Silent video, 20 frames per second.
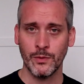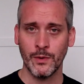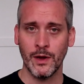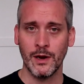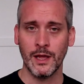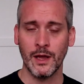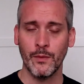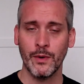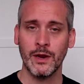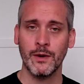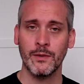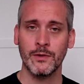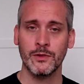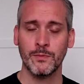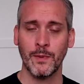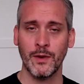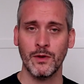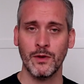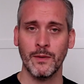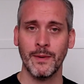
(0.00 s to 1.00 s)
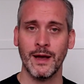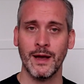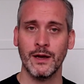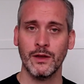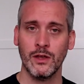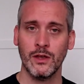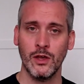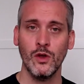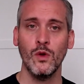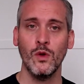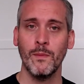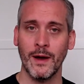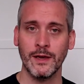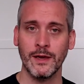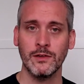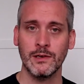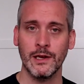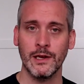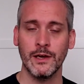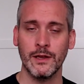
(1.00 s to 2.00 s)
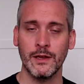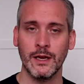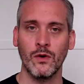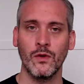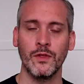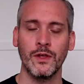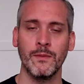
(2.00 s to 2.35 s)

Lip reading: to earlier when I spoke about cue-based learning,